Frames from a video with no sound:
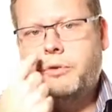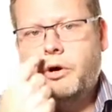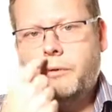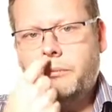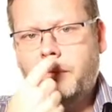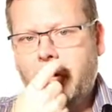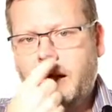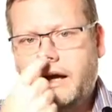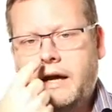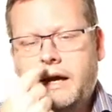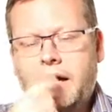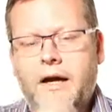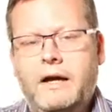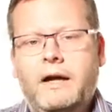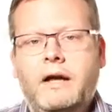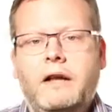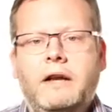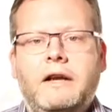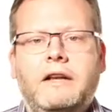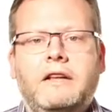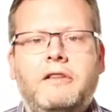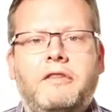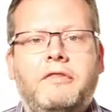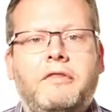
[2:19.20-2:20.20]
pop a
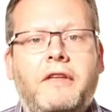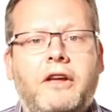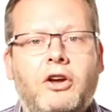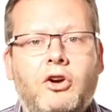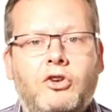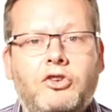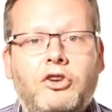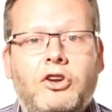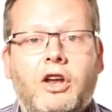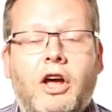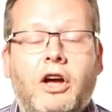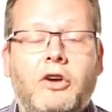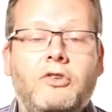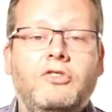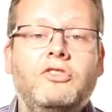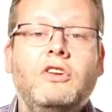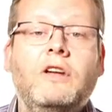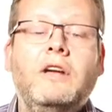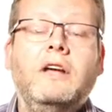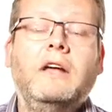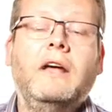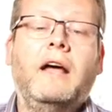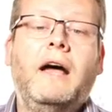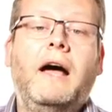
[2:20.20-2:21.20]
little thing on your
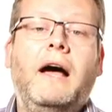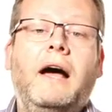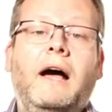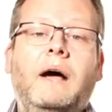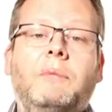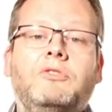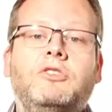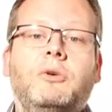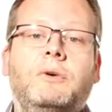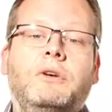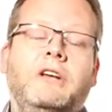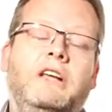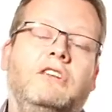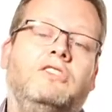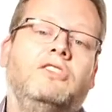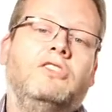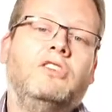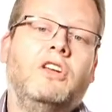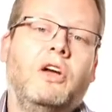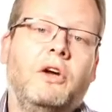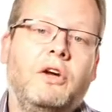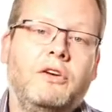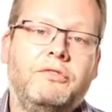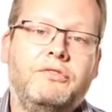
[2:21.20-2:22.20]
nose. So we need to
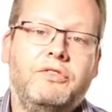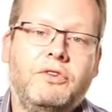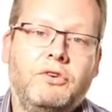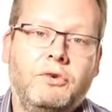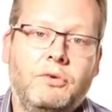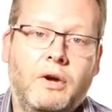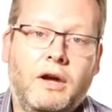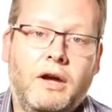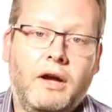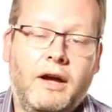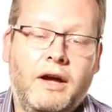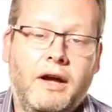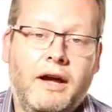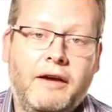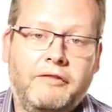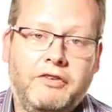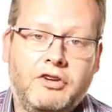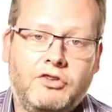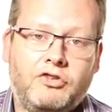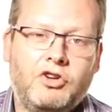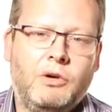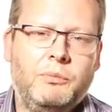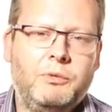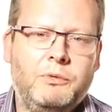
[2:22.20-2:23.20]
know if you are
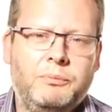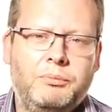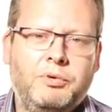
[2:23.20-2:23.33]
having trouble